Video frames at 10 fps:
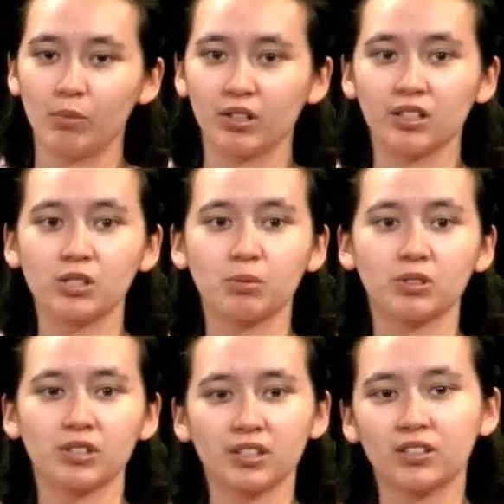but it is
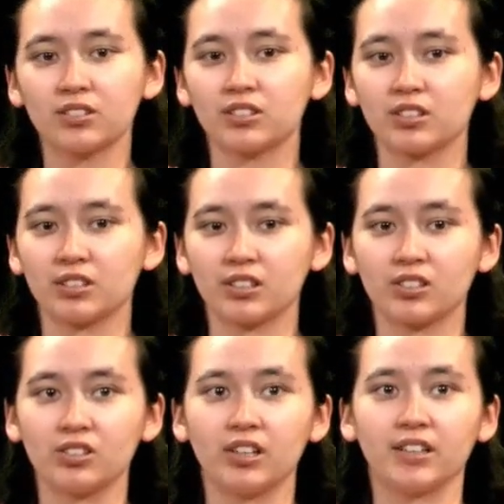particularly
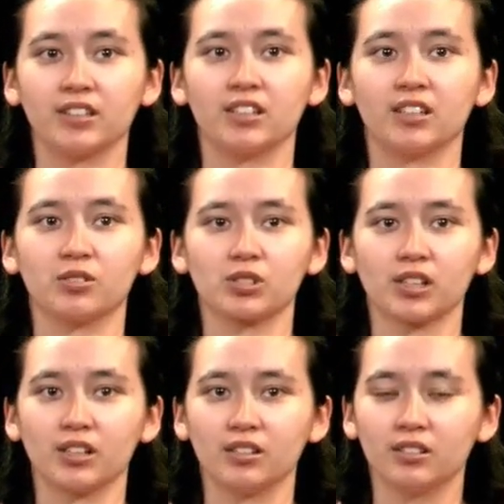critical at the
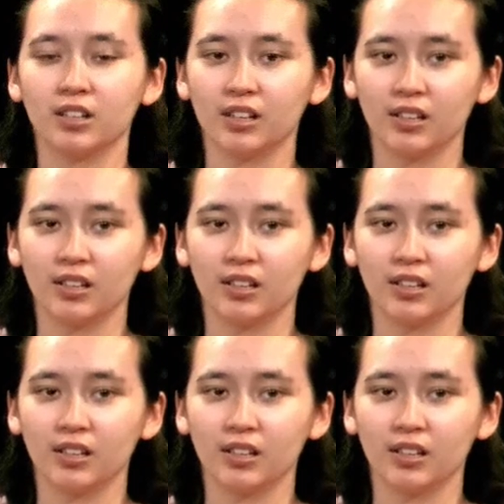nanoscale.